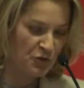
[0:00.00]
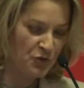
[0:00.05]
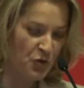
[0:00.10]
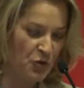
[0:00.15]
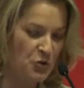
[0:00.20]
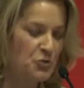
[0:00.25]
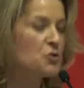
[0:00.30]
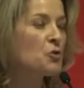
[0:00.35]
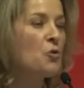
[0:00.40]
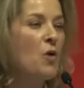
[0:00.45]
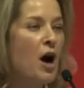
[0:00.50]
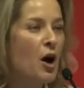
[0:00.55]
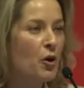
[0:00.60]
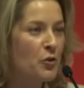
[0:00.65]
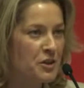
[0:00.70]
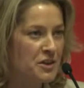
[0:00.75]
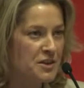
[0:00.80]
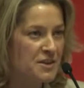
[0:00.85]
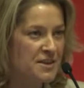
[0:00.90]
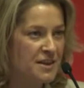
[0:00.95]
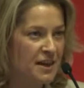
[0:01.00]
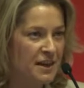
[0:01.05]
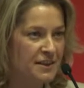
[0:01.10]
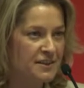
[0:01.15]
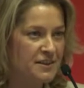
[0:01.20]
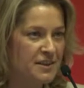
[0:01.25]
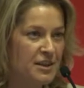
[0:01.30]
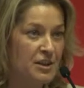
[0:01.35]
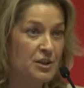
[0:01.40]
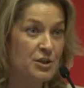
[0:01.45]
for two hours
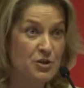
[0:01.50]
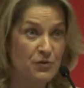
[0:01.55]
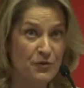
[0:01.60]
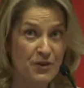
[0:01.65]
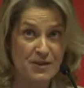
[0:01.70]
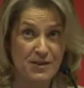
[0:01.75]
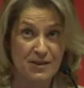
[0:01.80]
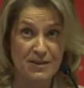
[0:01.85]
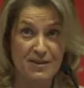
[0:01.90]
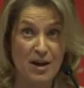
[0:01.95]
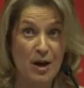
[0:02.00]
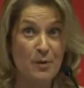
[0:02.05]
at each visit.